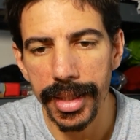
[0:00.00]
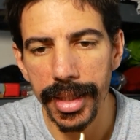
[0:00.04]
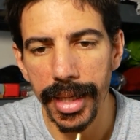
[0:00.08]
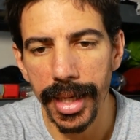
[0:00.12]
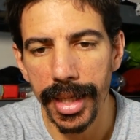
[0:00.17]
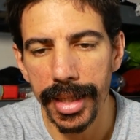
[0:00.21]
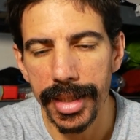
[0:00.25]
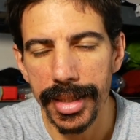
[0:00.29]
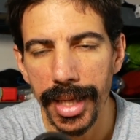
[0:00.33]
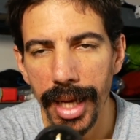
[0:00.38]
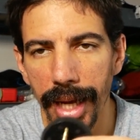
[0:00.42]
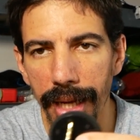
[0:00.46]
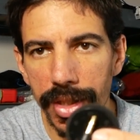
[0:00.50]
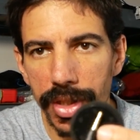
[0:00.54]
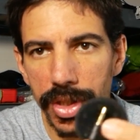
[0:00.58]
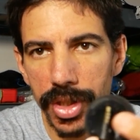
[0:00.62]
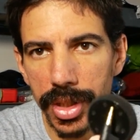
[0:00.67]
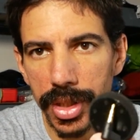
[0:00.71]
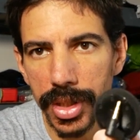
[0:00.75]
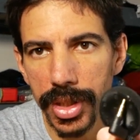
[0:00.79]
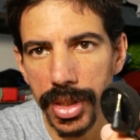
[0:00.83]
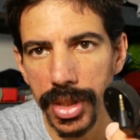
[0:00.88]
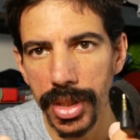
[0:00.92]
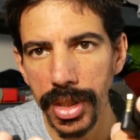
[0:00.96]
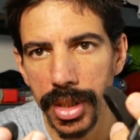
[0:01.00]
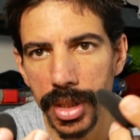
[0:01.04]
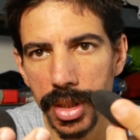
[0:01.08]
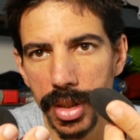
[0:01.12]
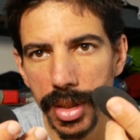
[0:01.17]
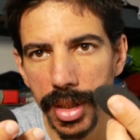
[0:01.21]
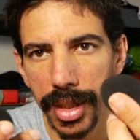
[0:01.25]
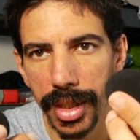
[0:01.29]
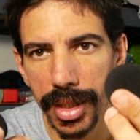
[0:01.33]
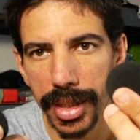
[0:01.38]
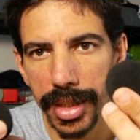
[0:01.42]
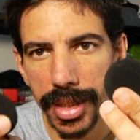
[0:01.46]
it attaches, you
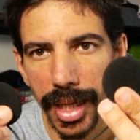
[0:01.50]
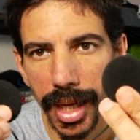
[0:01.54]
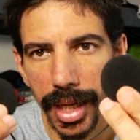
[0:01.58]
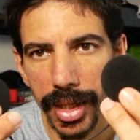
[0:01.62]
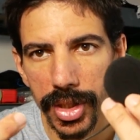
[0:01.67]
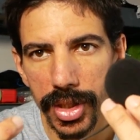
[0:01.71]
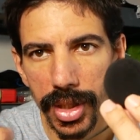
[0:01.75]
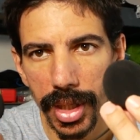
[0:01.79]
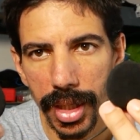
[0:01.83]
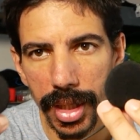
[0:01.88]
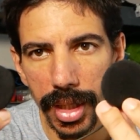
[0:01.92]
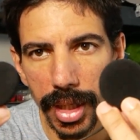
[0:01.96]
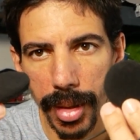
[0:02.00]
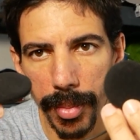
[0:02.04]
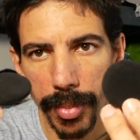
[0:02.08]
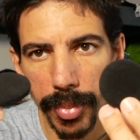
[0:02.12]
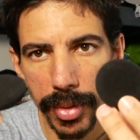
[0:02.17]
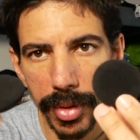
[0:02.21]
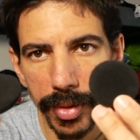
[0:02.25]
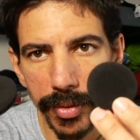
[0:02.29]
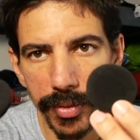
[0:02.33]
can attach a couple